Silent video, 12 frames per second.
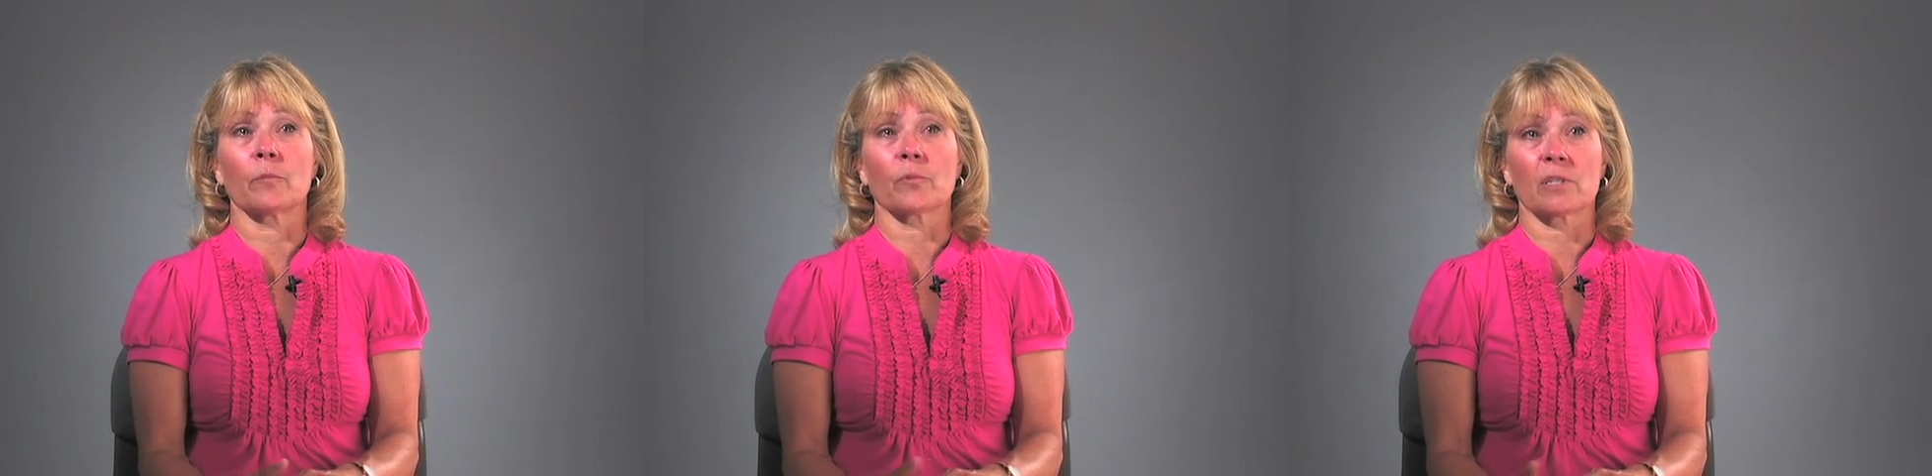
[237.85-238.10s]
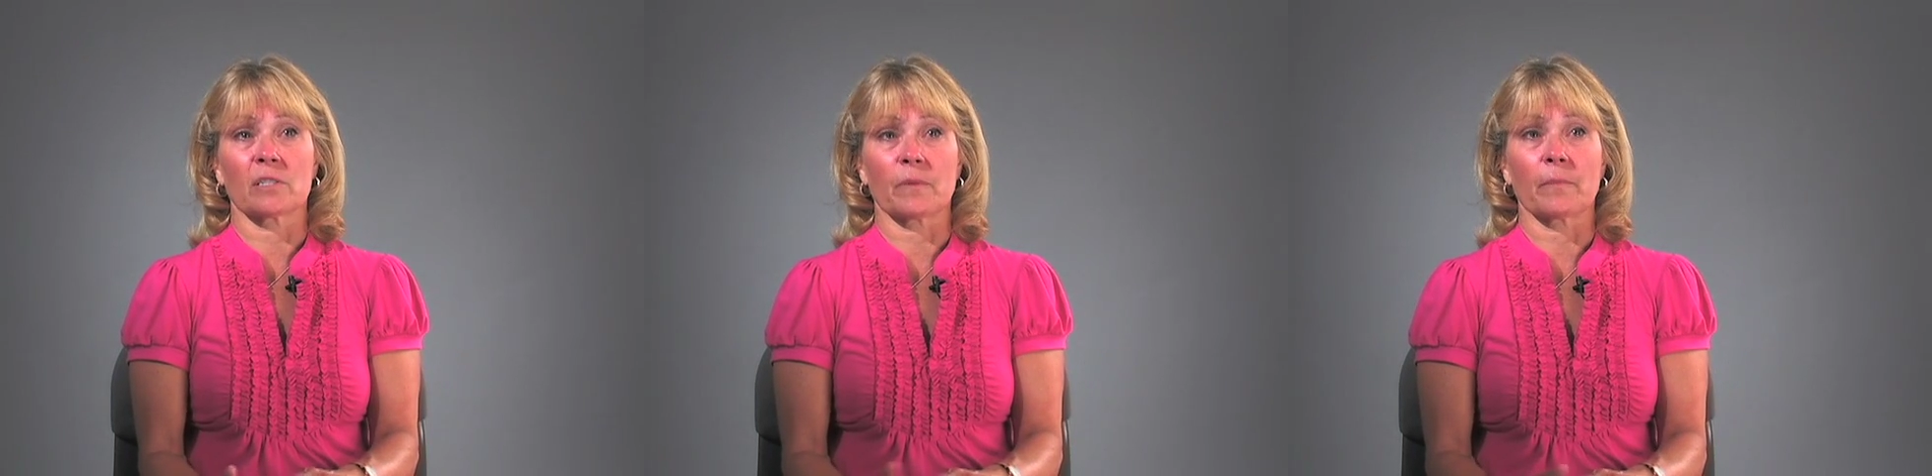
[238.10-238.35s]
and
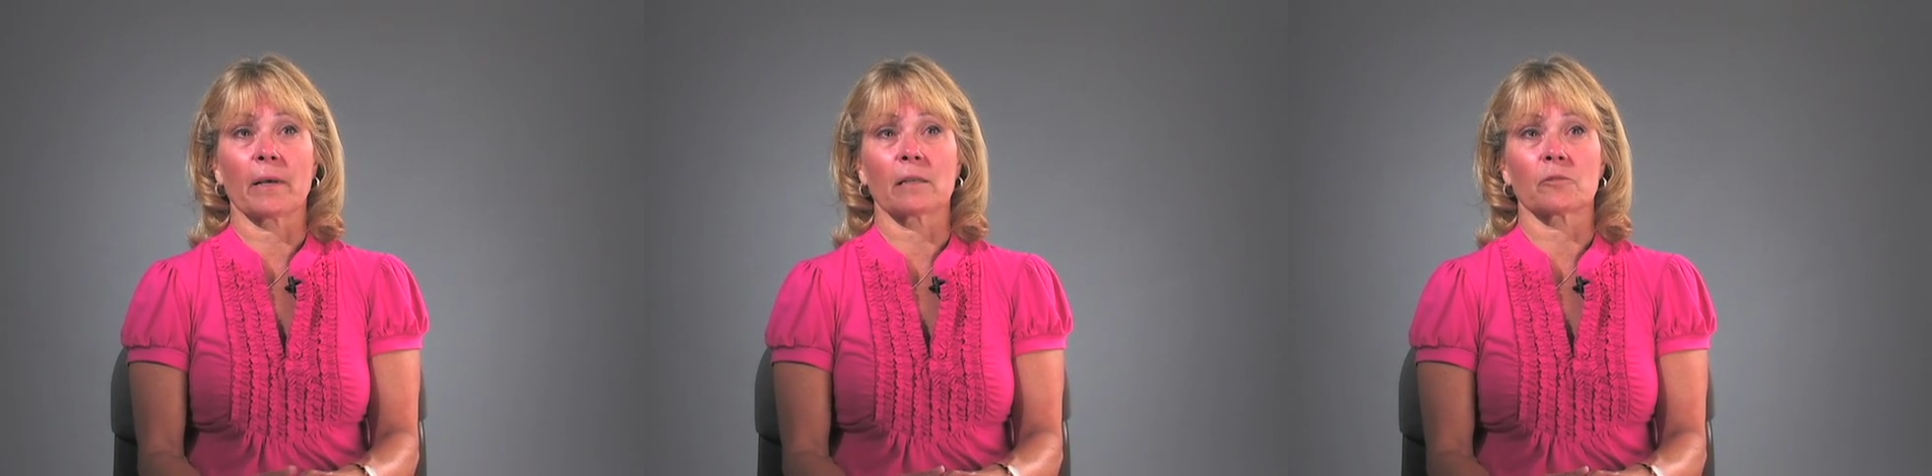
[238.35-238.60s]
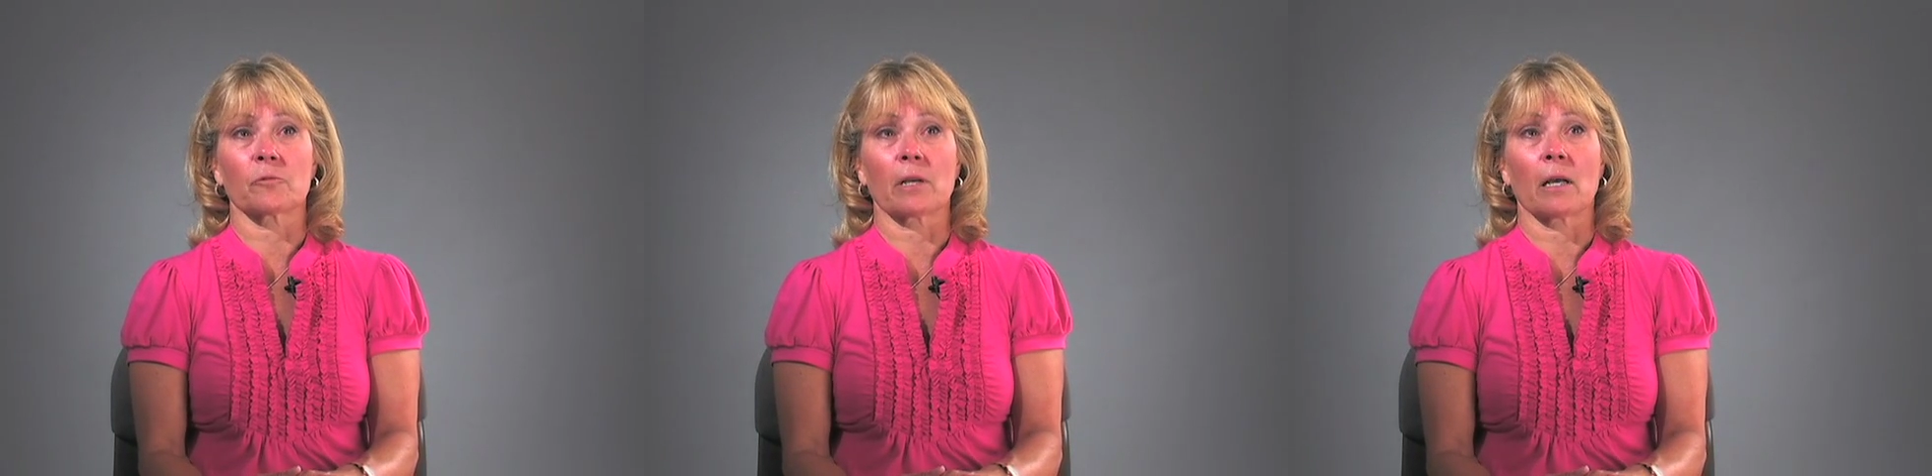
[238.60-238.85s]
brings me
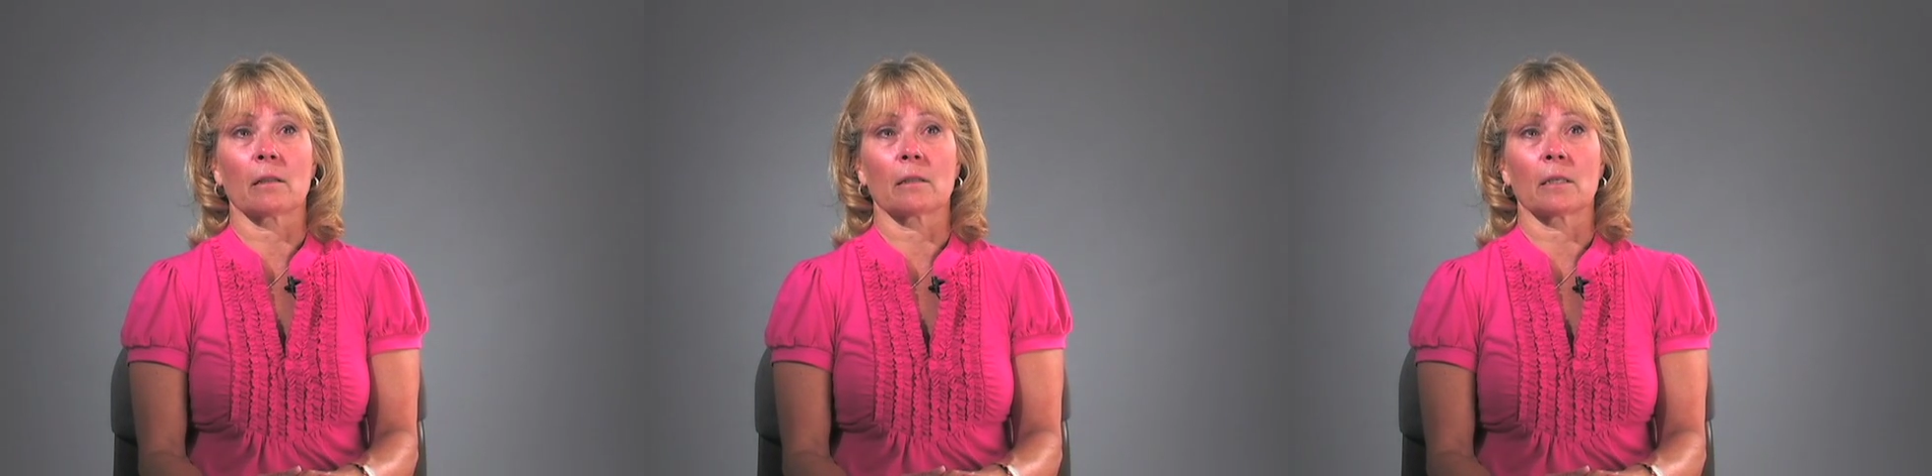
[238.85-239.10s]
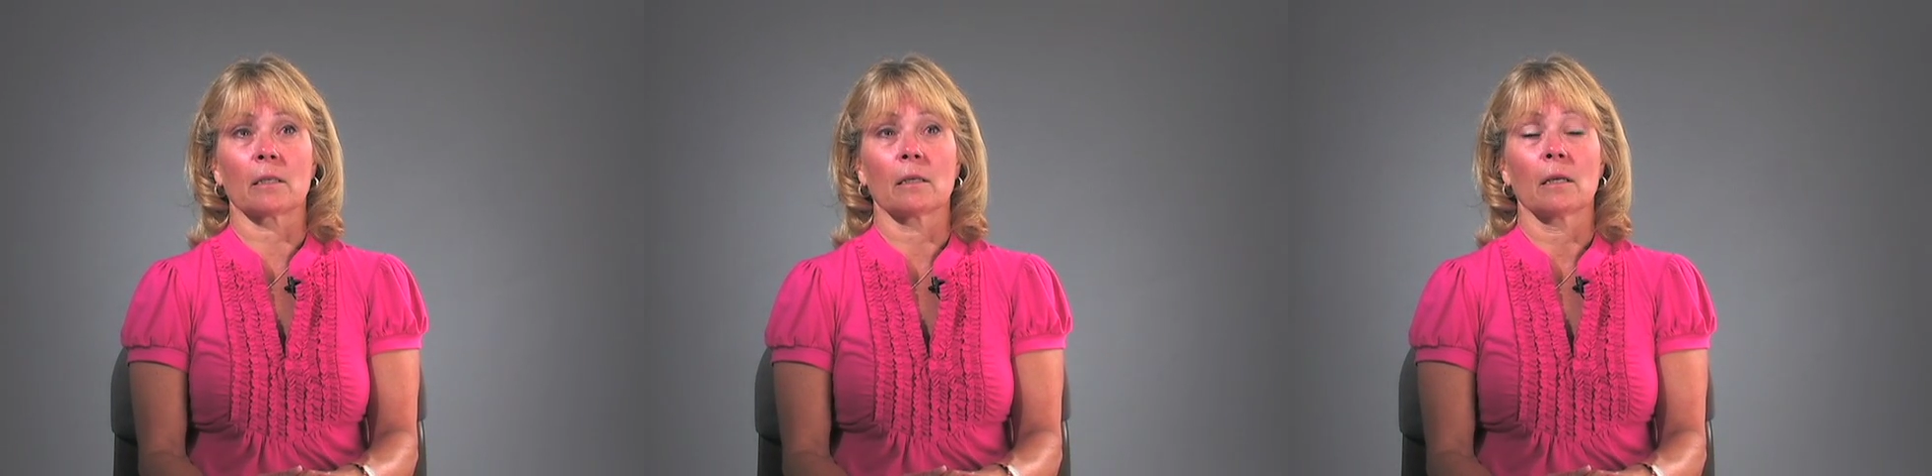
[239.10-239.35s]
back to reality.